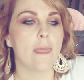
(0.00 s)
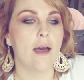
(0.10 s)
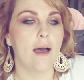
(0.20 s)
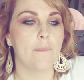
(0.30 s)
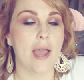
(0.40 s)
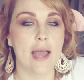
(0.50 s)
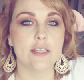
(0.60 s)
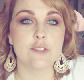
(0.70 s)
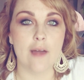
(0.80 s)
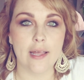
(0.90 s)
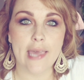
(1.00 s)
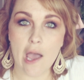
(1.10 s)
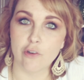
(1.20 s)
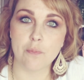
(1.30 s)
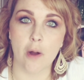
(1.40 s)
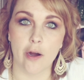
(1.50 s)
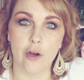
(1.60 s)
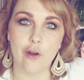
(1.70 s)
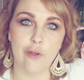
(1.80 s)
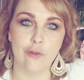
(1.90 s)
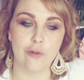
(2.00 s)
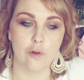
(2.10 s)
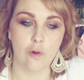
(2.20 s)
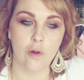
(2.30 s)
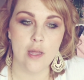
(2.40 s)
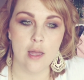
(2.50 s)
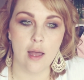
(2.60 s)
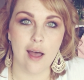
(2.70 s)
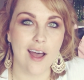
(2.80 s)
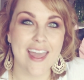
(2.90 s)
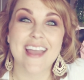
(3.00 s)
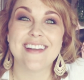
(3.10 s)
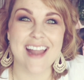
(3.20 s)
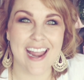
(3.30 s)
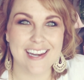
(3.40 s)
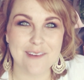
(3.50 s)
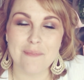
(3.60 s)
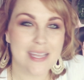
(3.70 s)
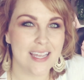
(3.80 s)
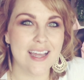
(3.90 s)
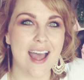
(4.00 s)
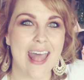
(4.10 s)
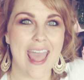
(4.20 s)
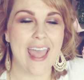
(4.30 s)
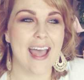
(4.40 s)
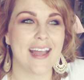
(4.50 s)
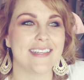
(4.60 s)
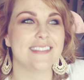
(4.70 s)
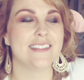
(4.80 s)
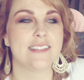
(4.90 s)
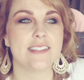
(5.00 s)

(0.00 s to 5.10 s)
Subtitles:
I had a divine counterpart who ignited me and